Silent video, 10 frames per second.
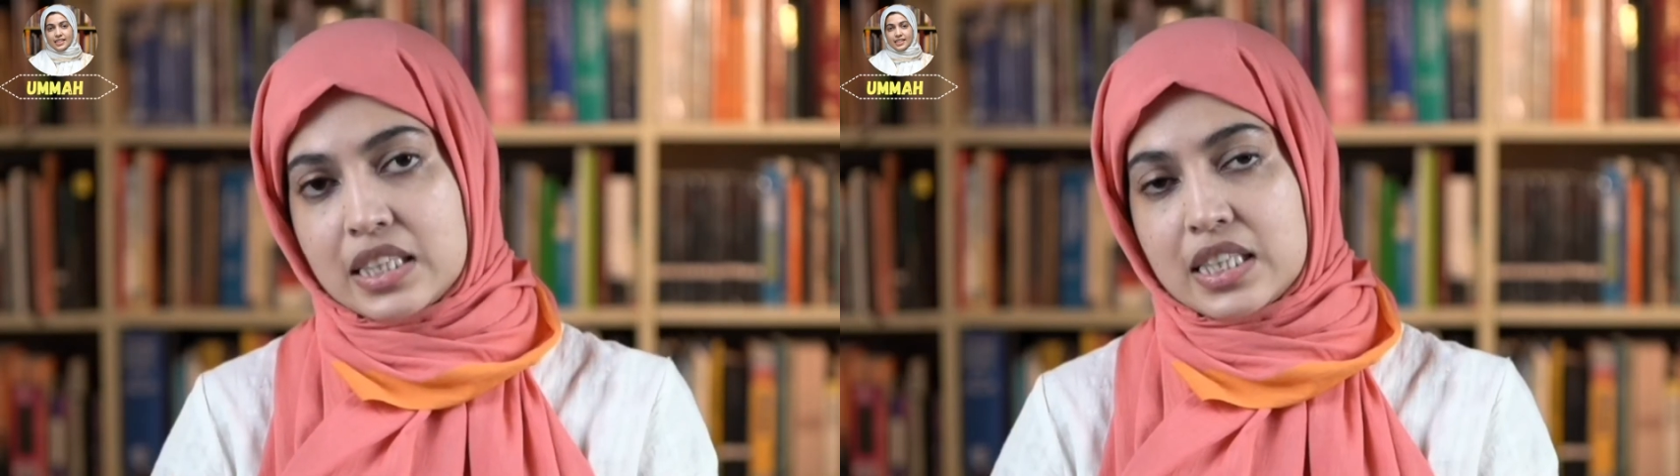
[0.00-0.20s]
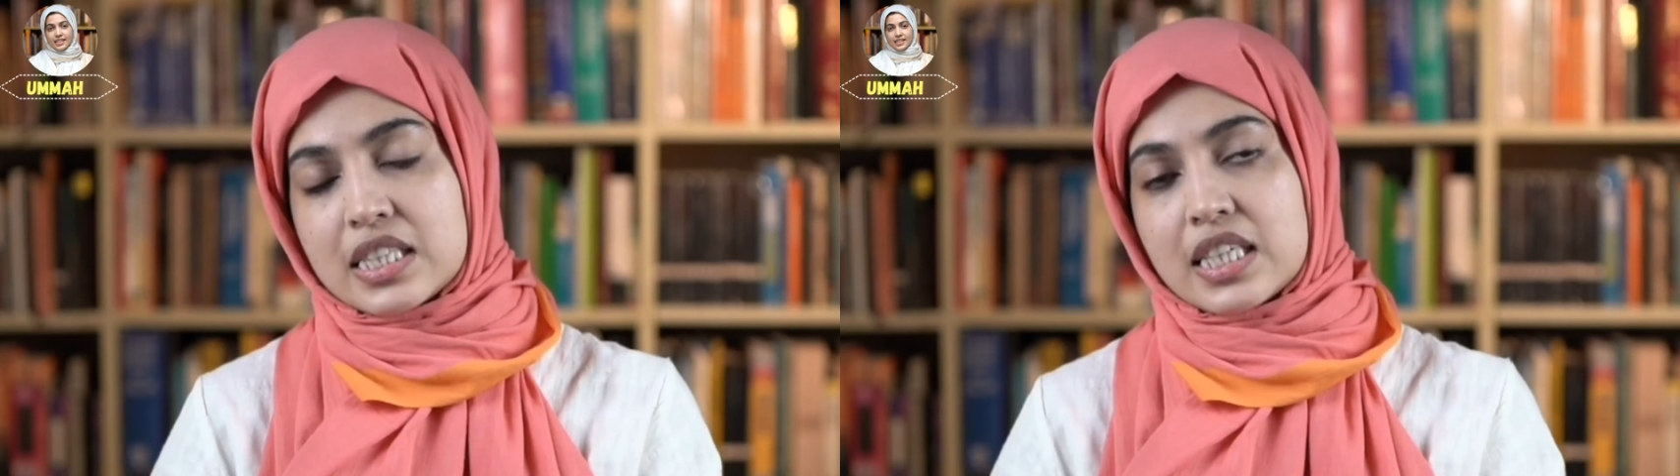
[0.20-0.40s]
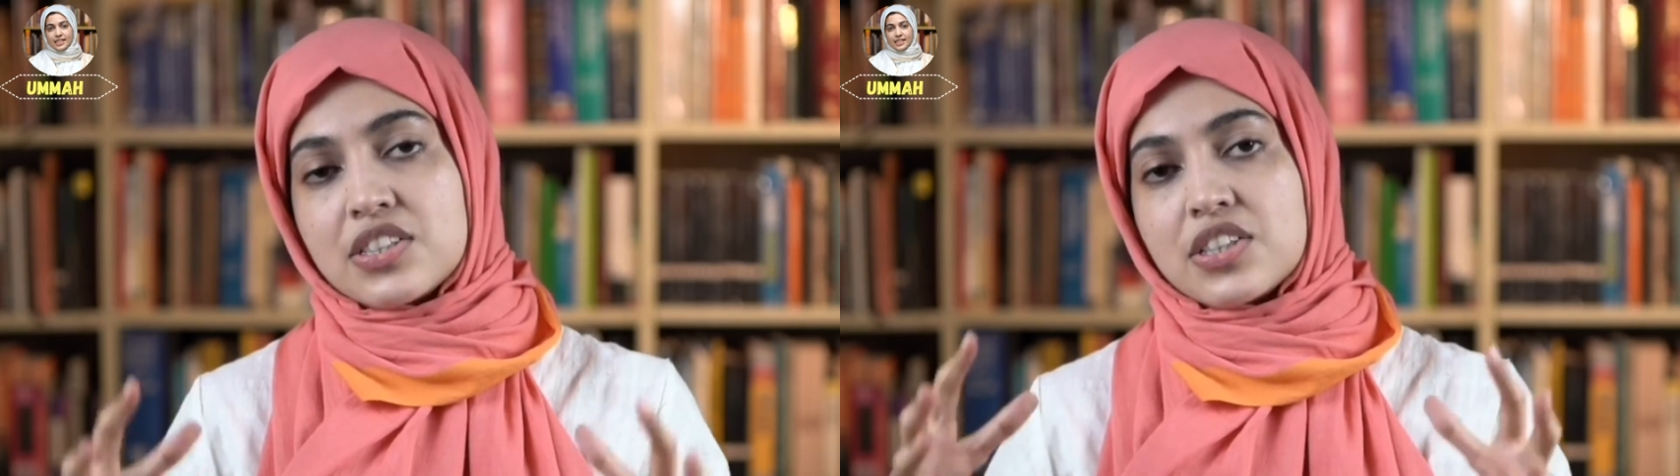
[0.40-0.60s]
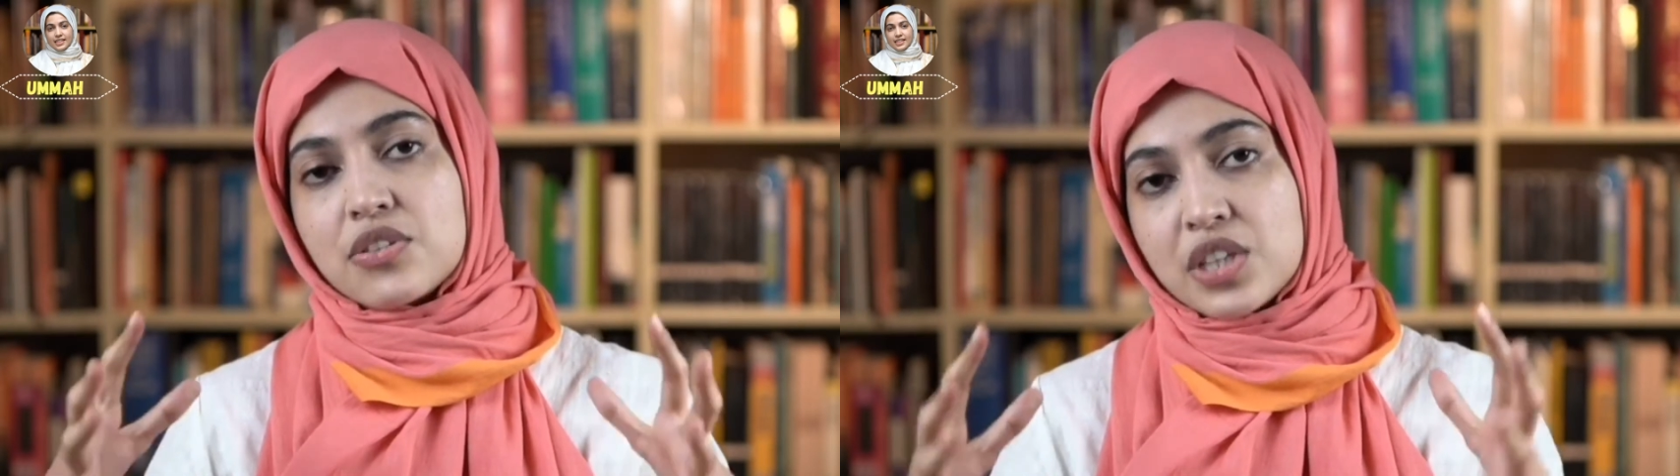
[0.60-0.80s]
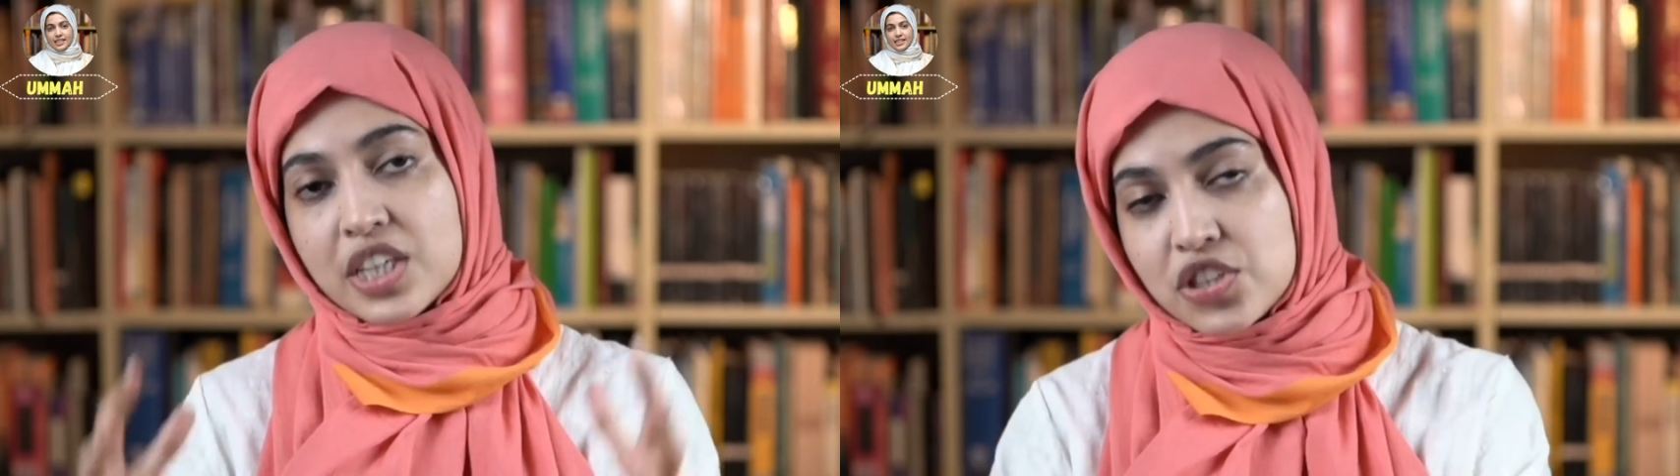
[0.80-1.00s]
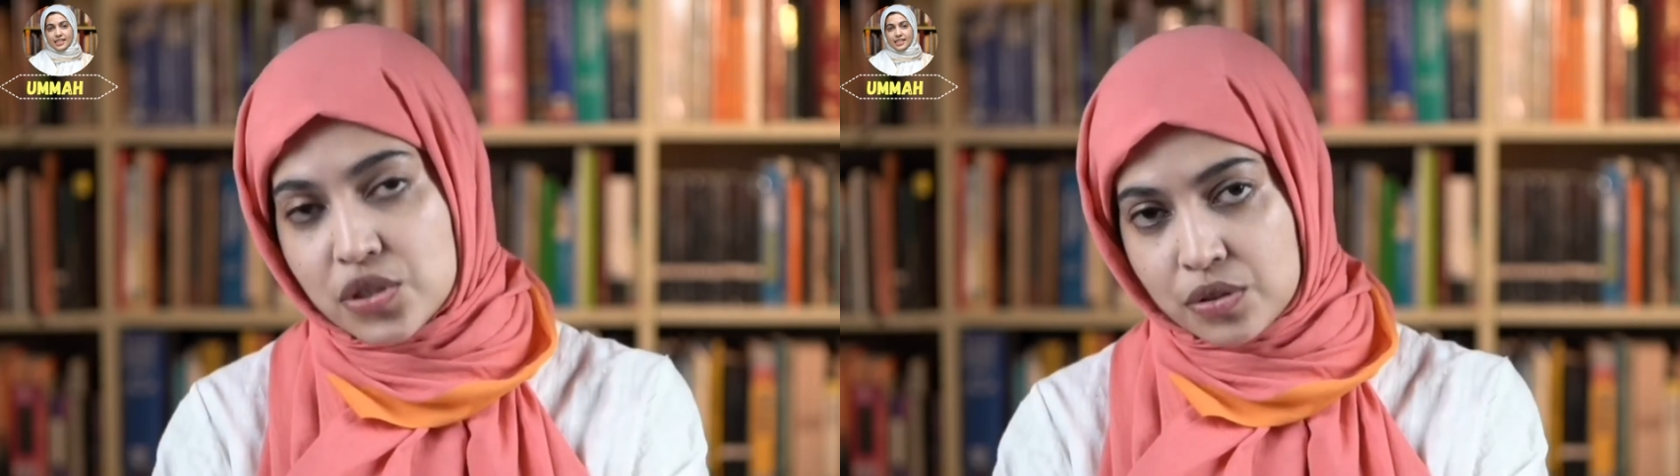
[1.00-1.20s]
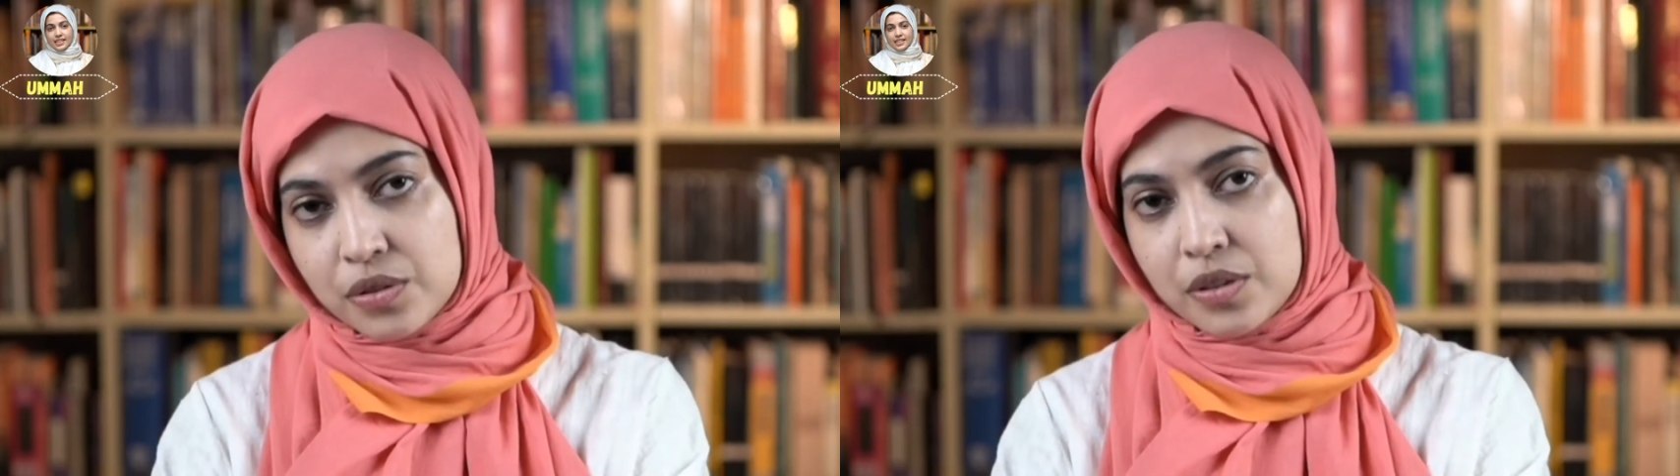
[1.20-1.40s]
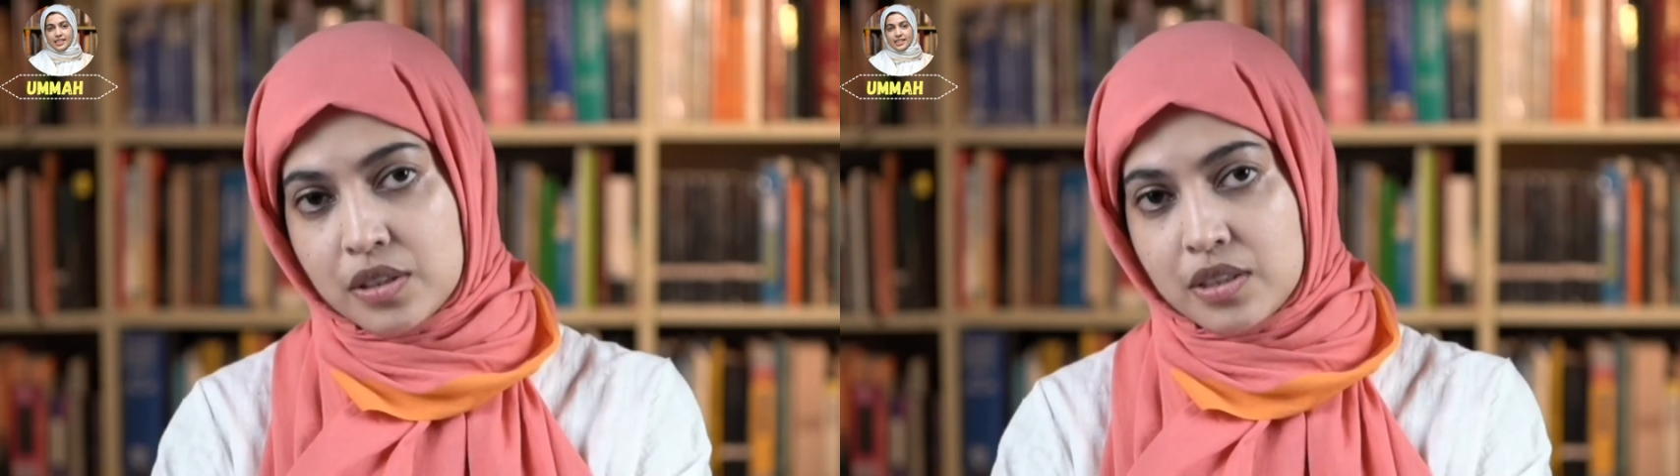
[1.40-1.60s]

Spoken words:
this is a region,